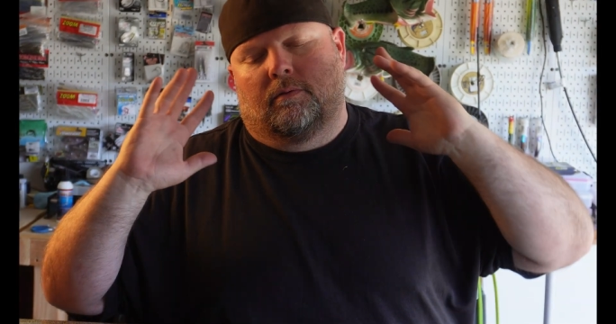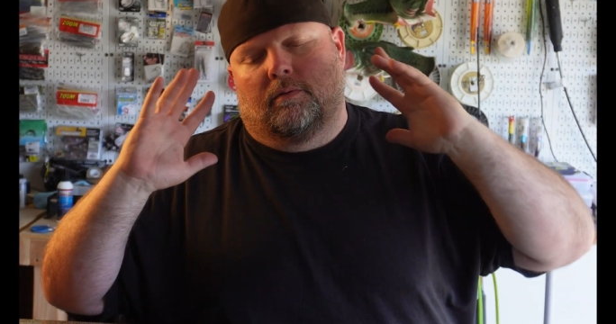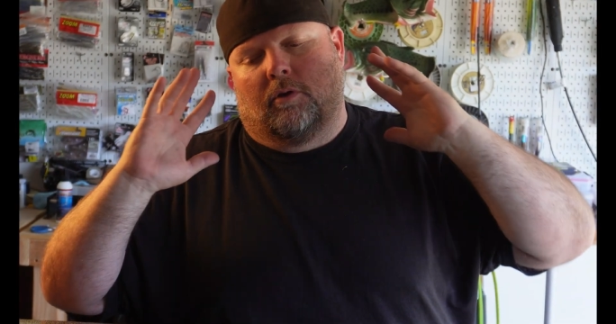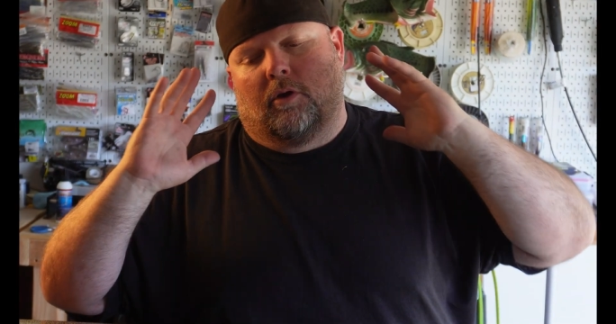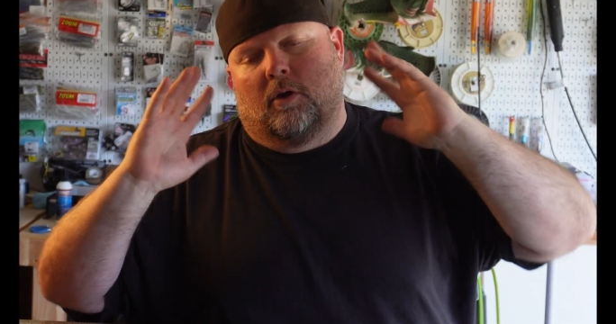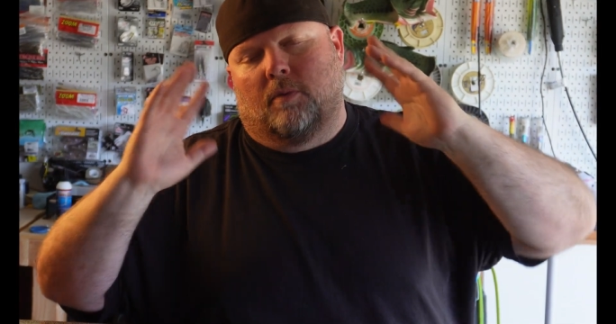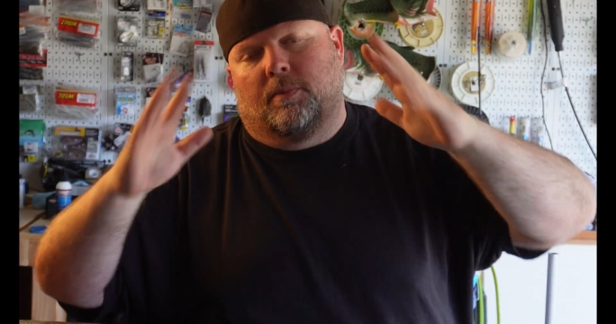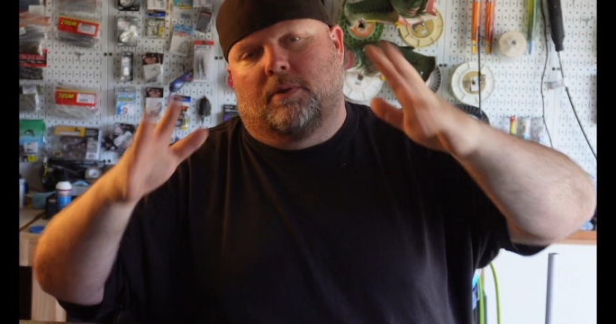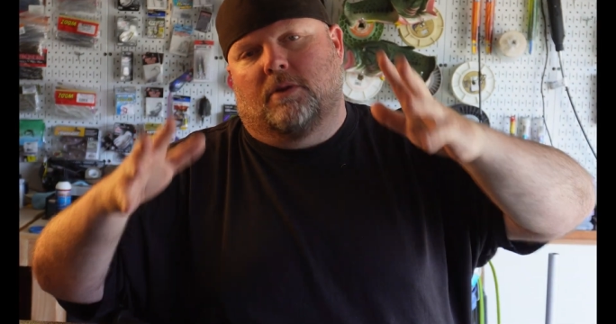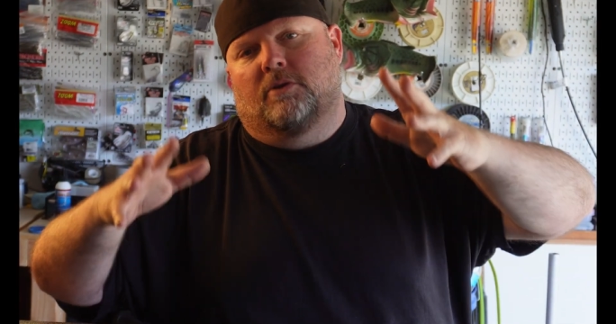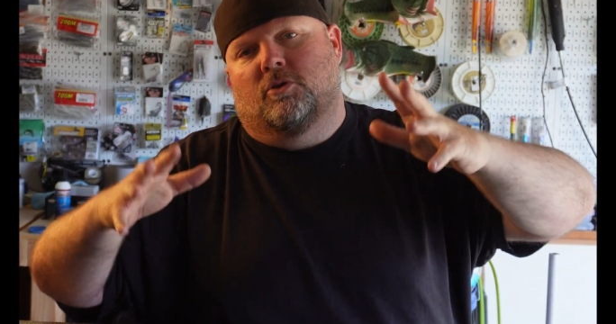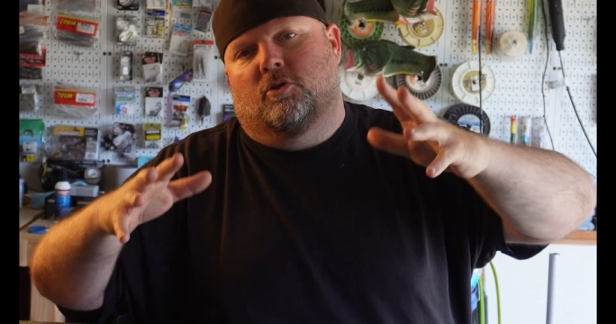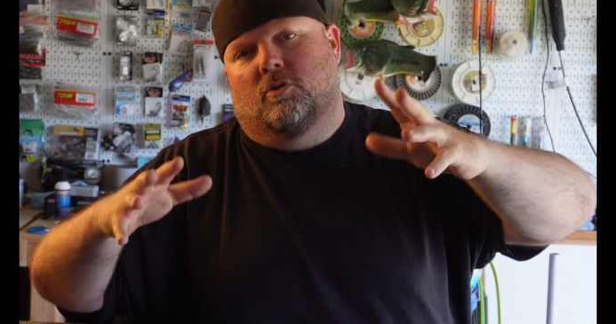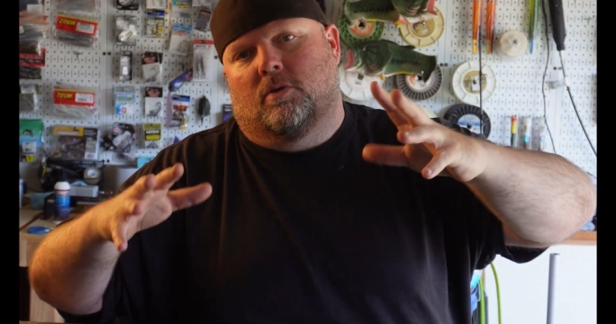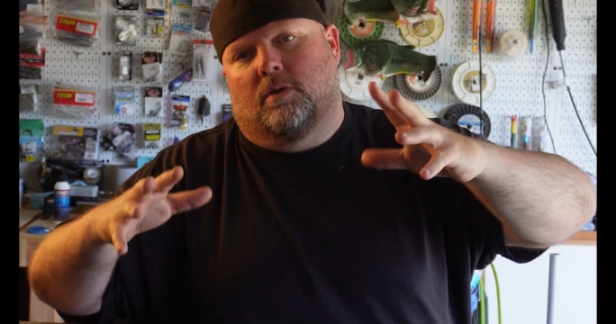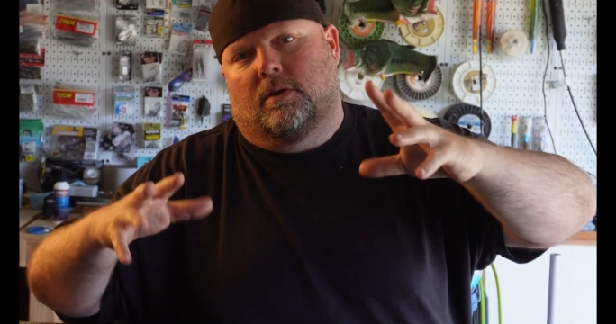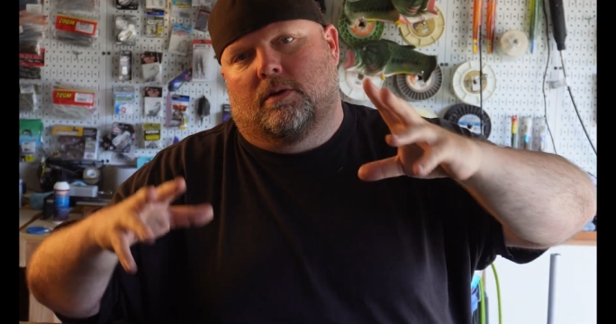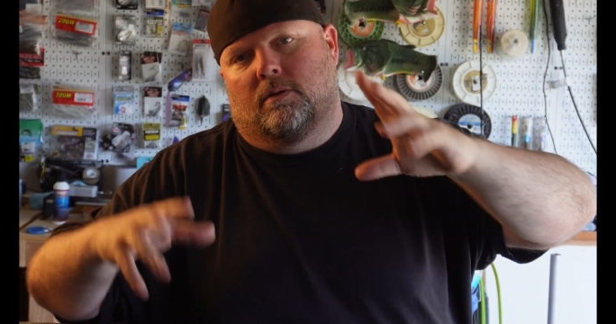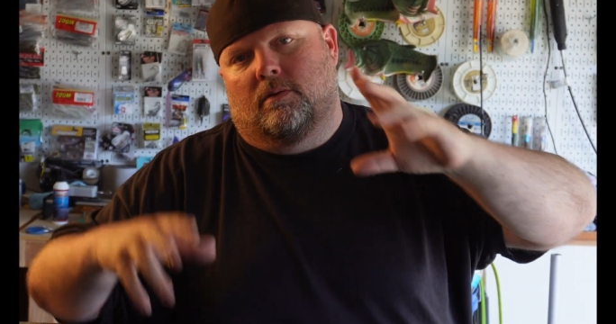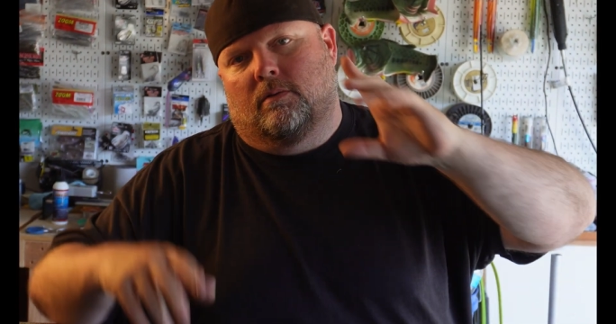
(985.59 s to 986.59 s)
Hope you
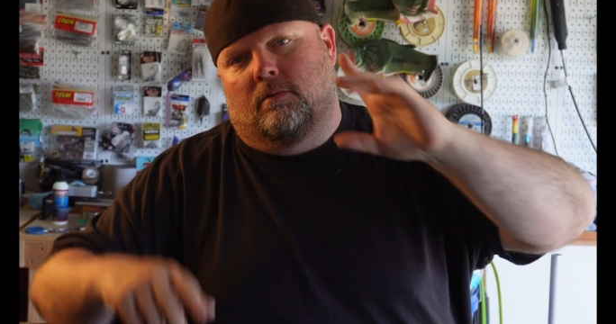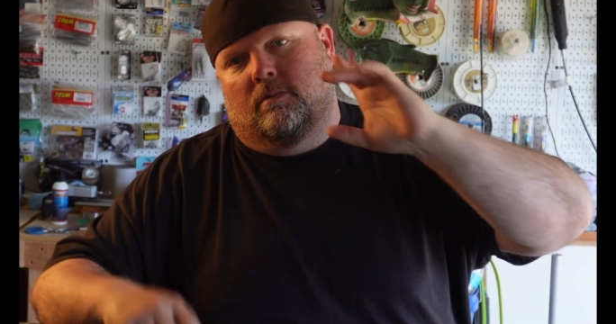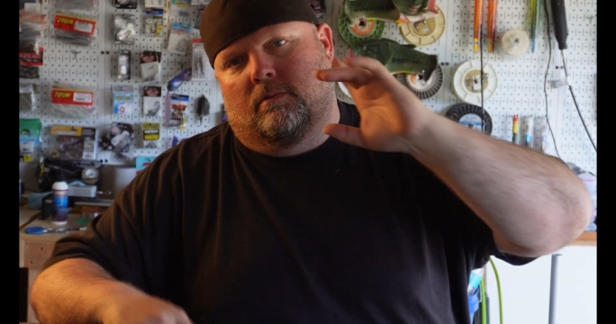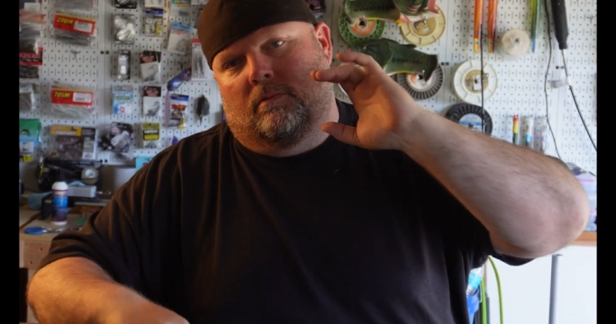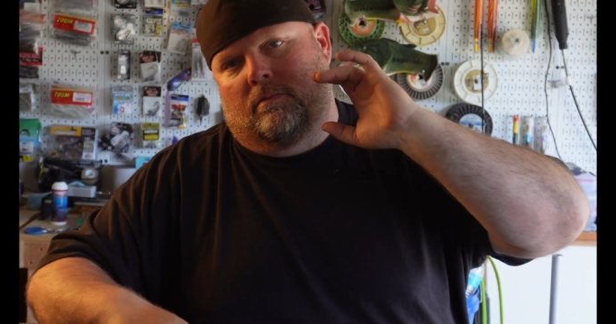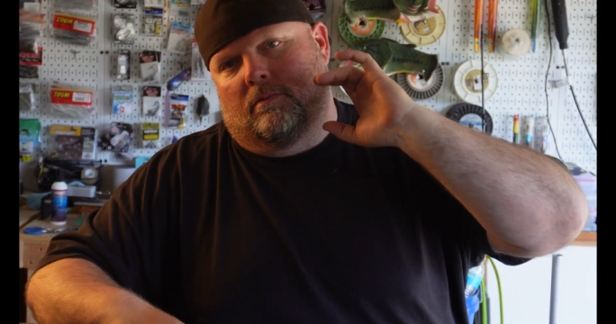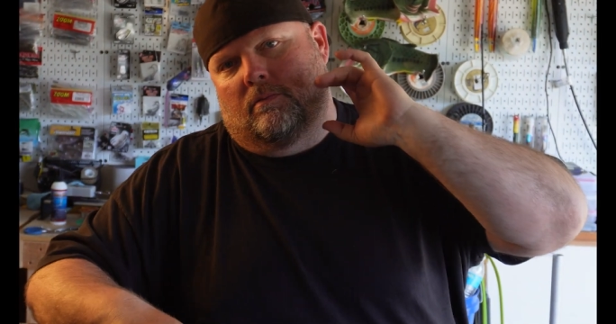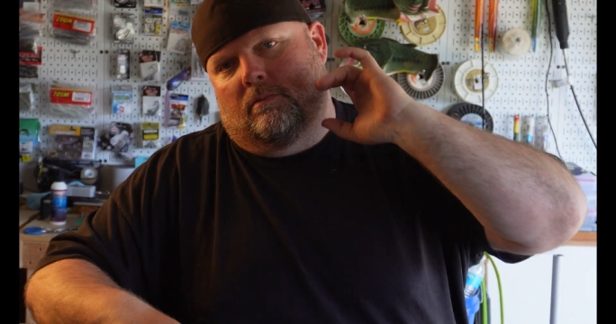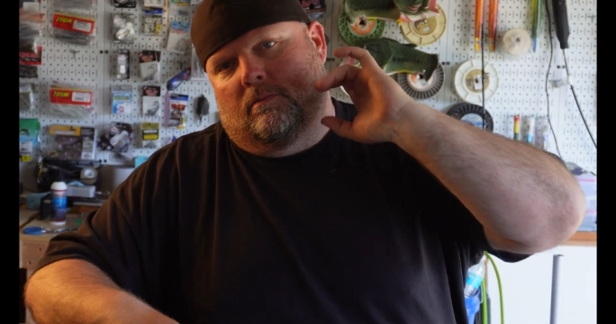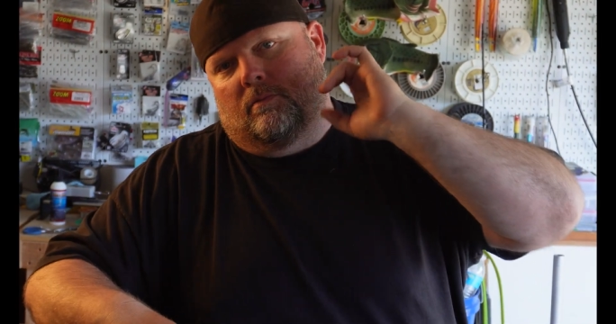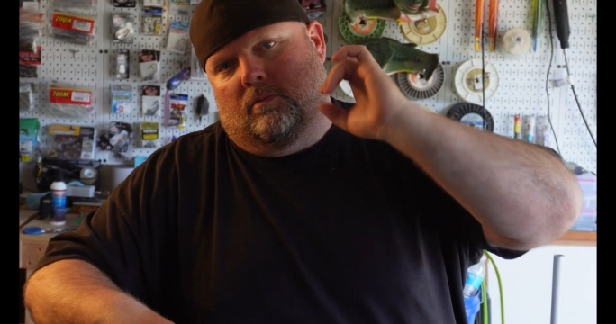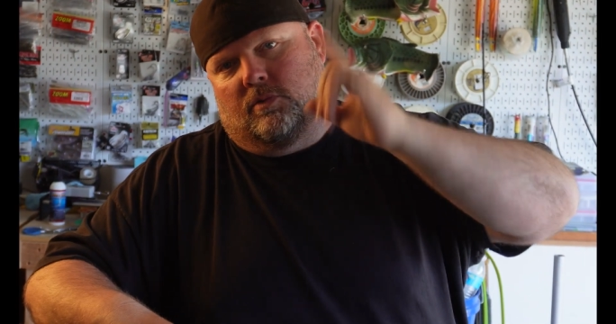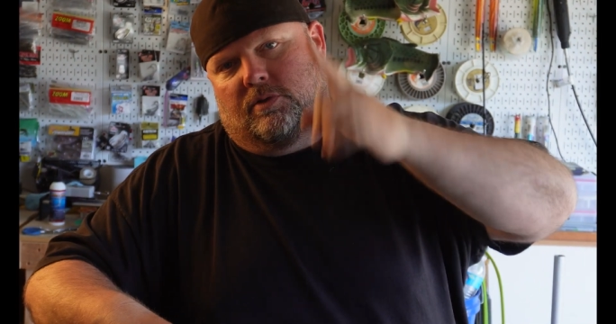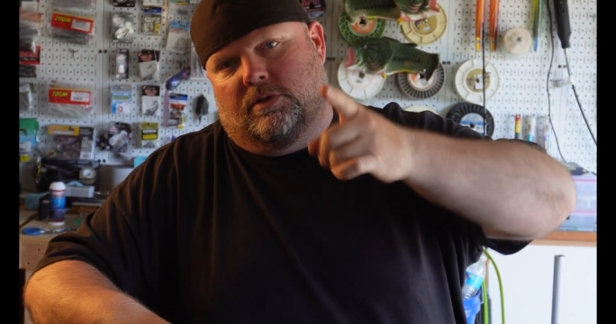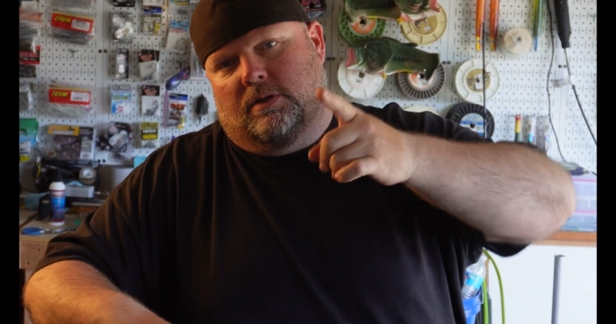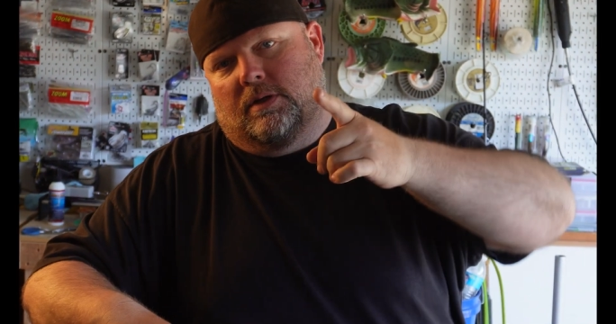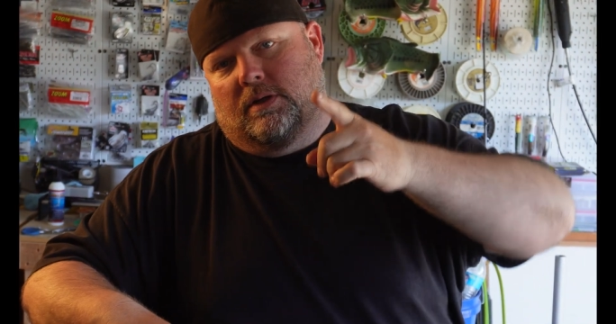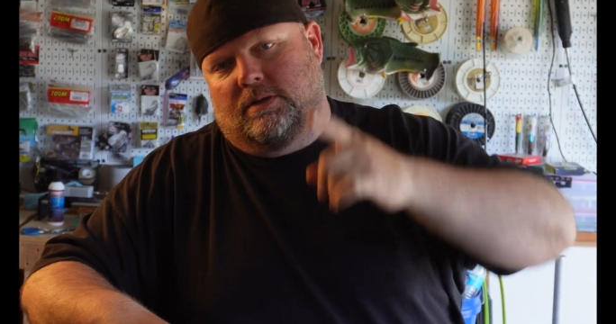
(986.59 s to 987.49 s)
enjoyed. We'll see you